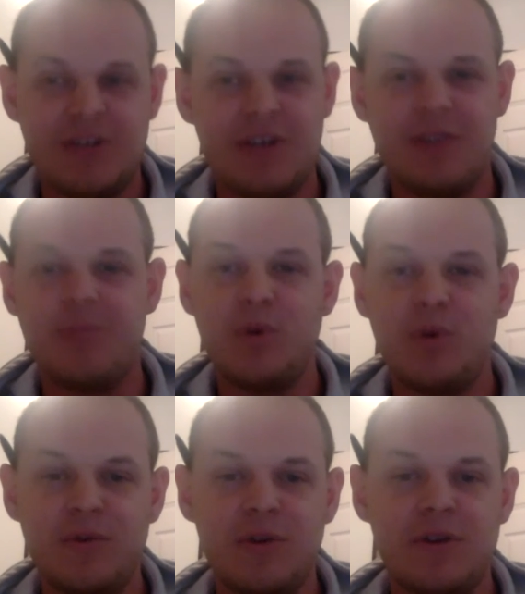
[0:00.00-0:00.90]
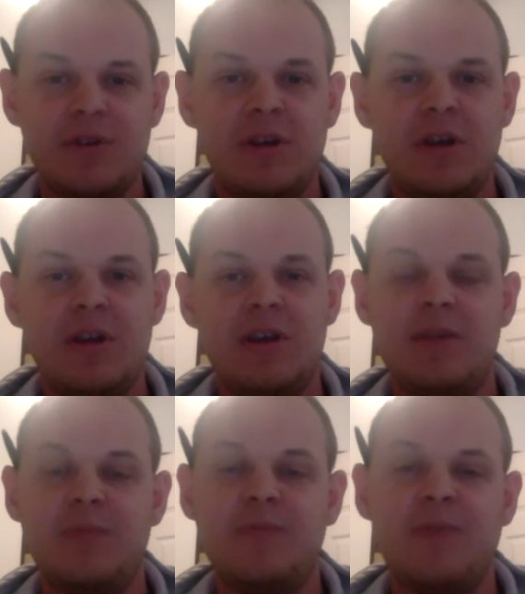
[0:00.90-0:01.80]
Get them moving, get
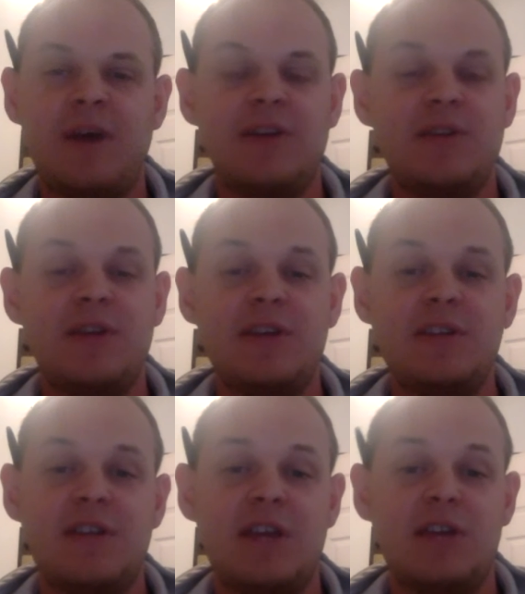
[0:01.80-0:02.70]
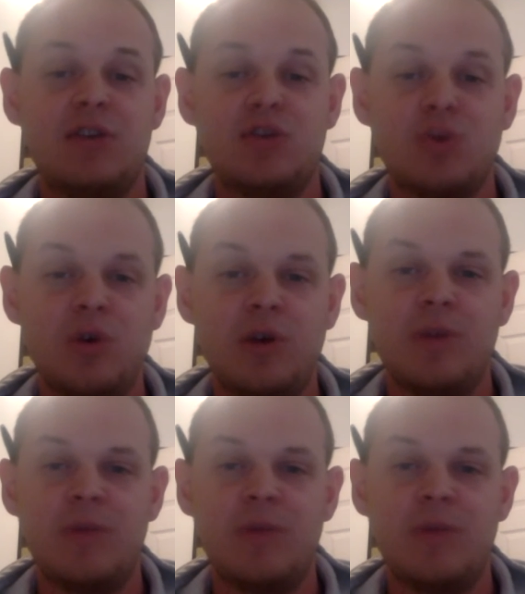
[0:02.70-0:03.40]
them finding things that they enjoy.